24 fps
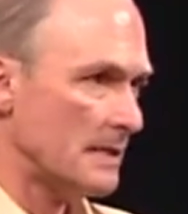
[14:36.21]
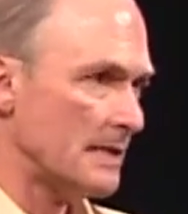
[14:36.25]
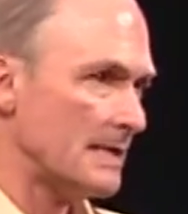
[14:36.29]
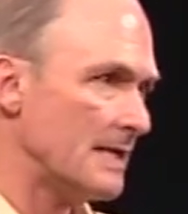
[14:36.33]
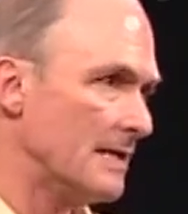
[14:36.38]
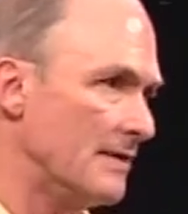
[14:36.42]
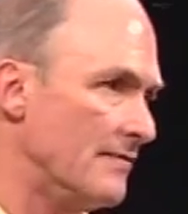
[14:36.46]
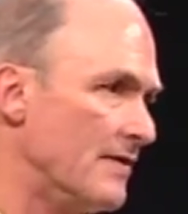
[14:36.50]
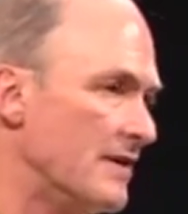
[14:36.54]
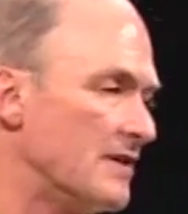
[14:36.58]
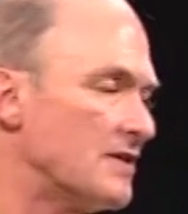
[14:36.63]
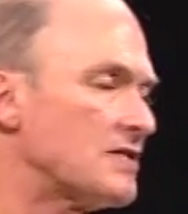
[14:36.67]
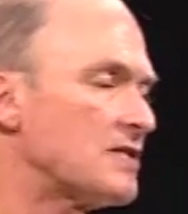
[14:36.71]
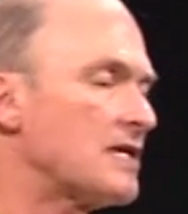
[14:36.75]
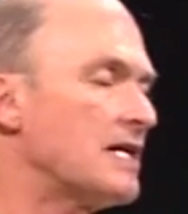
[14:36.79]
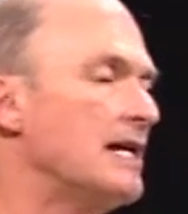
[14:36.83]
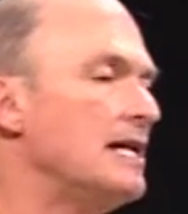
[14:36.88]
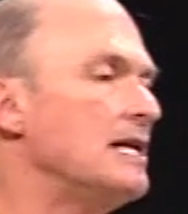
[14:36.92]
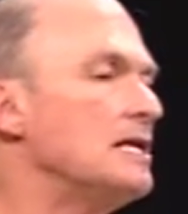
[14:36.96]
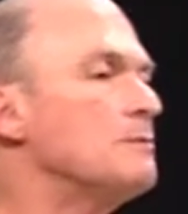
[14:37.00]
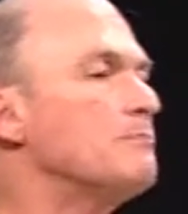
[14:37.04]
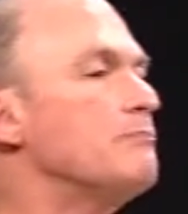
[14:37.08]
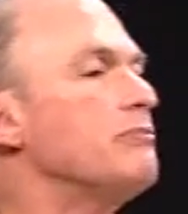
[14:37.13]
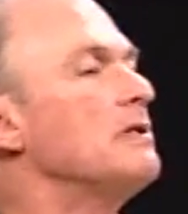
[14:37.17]
In this
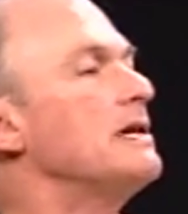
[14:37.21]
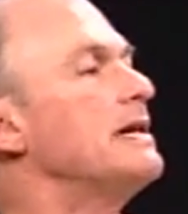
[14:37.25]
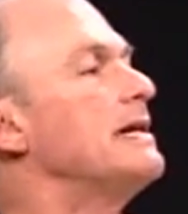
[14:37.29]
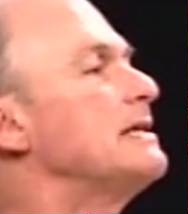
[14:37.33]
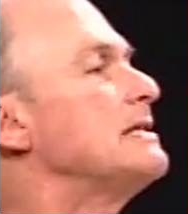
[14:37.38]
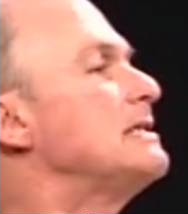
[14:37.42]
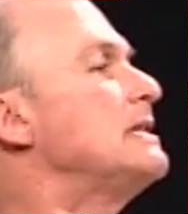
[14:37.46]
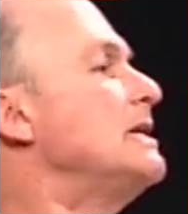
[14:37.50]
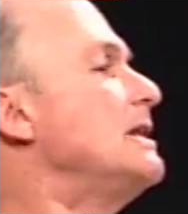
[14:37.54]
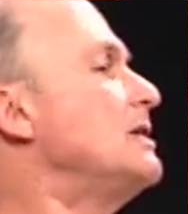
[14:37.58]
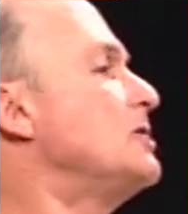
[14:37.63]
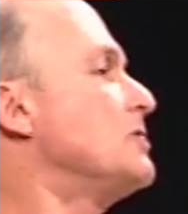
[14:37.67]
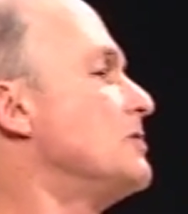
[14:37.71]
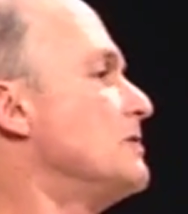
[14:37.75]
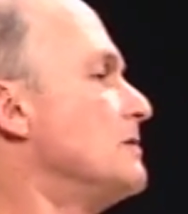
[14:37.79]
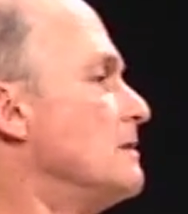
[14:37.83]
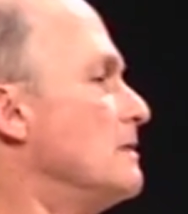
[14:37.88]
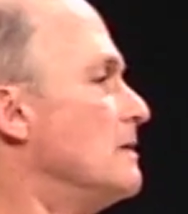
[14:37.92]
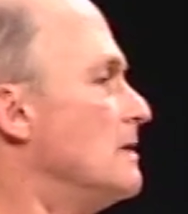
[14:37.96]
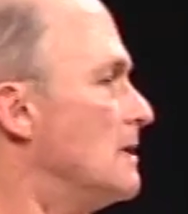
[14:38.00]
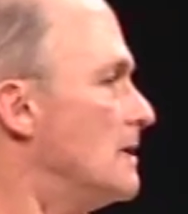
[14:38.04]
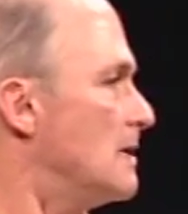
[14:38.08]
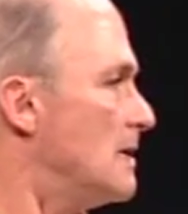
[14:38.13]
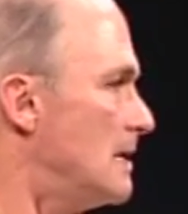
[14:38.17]
case, plant teacher
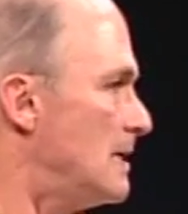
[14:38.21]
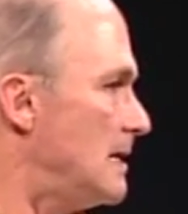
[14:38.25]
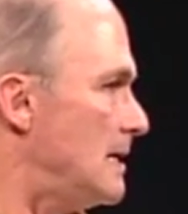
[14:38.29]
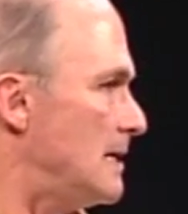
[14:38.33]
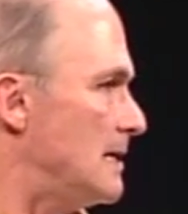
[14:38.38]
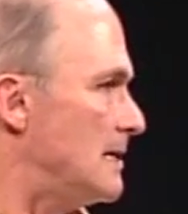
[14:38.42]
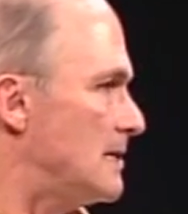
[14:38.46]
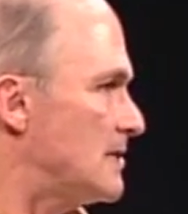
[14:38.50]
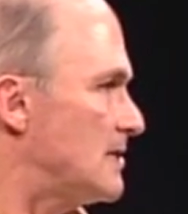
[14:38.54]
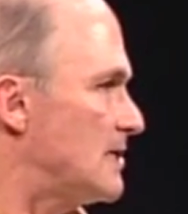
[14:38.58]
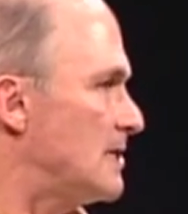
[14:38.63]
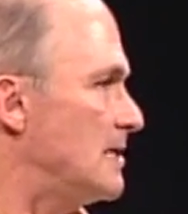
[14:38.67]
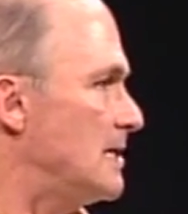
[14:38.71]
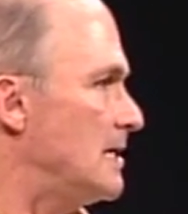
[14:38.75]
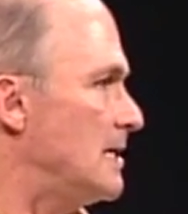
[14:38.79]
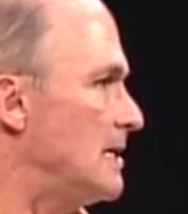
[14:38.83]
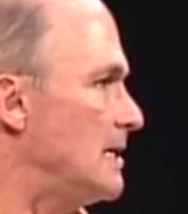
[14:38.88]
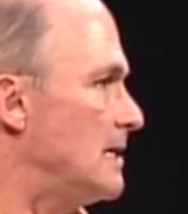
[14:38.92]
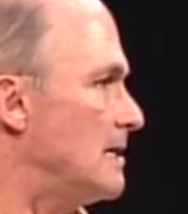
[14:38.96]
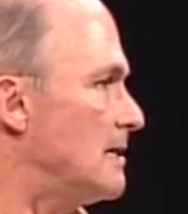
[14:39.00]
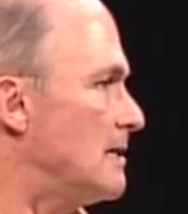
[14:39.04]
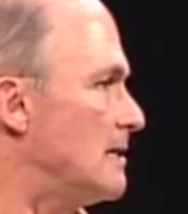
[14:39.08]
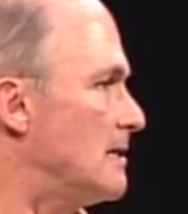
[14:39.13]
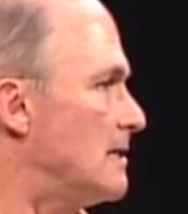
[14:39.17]
is
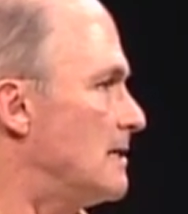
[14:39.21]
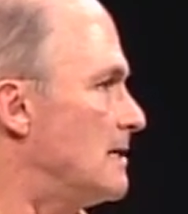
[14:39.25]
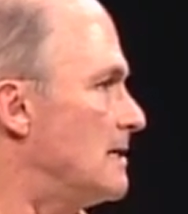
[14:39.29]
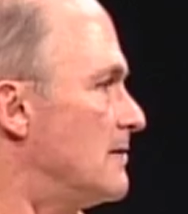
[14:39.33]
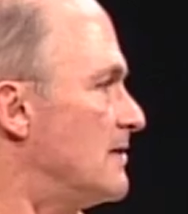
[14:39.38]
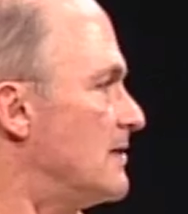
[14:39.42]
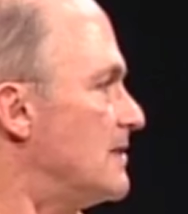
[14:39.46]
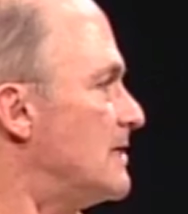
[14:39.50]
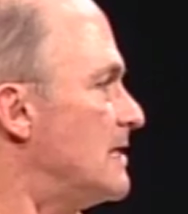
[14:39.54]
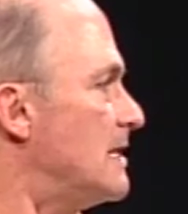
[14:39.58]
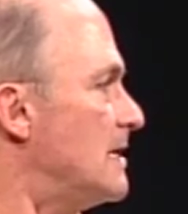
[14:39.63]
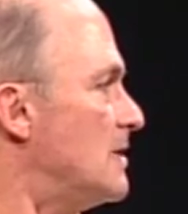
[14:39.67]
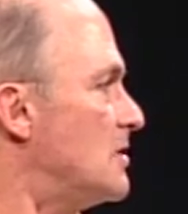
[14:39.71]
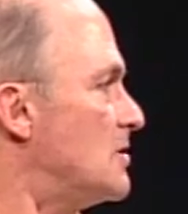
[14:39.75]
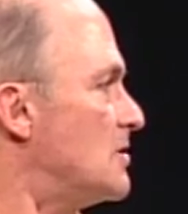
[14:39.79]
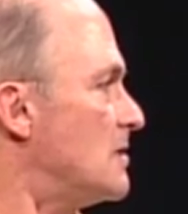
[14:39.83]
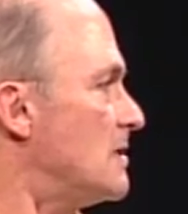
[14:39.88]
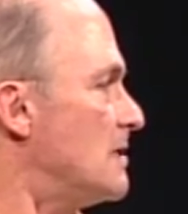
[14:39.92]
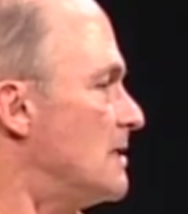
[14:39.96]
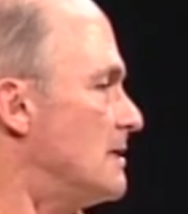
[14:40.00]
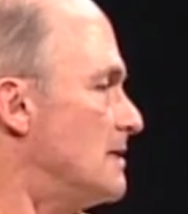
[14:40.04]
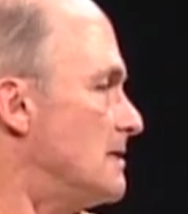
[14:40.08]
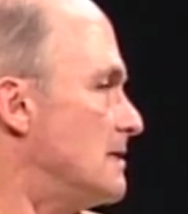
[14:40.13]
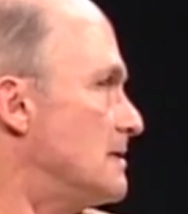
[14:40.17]
the teacher,
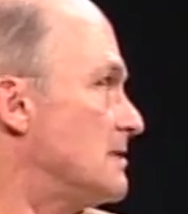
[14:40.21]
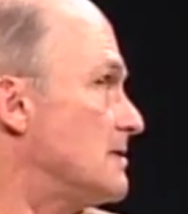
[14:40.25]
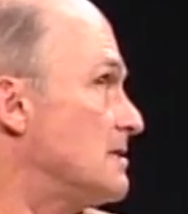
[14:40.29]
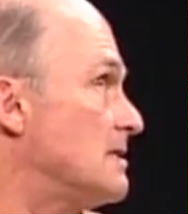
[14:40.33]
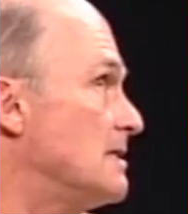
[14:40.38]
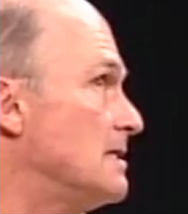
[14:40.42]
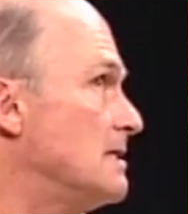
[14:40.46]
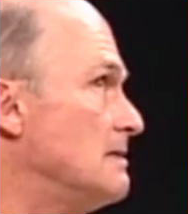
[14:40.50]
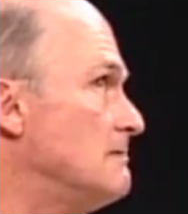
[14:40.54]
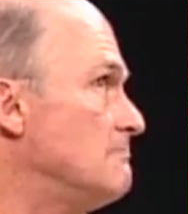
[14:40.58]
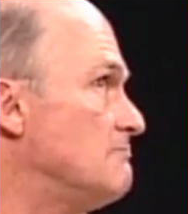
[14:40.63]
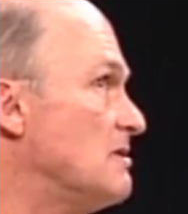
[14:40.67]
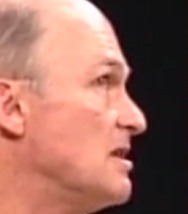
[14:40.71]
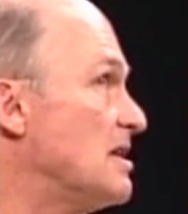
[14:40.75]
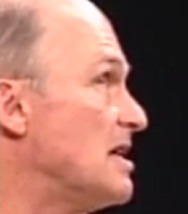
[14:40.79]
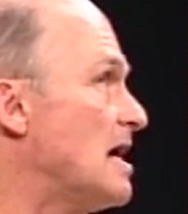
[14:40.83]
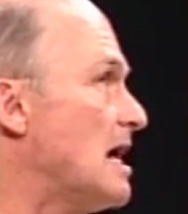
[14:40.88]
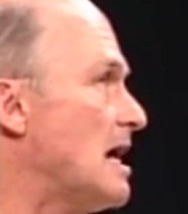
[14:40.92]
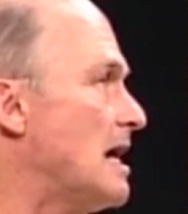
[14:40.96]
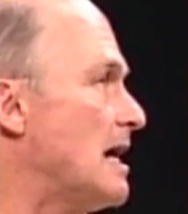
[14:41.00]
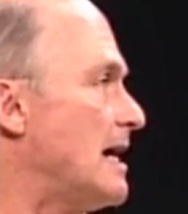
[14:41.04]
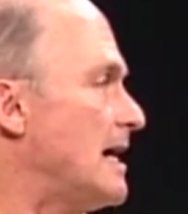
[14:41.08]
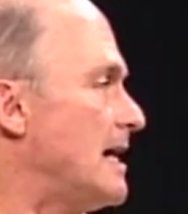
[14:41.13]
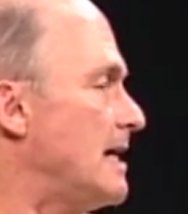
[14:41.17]
is the
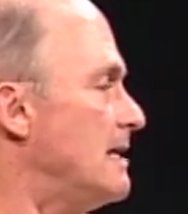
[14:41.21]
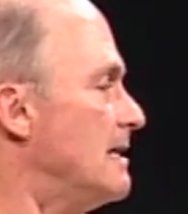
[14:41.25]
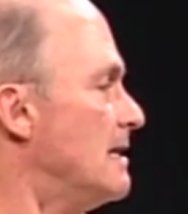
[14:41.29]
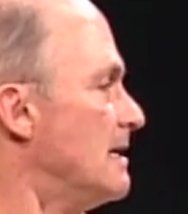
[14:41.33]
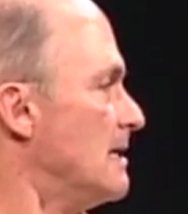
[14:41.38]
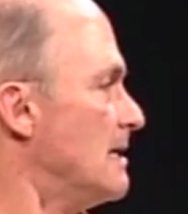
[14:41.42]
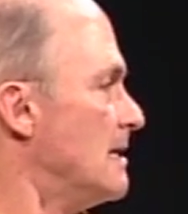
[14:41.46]
guide.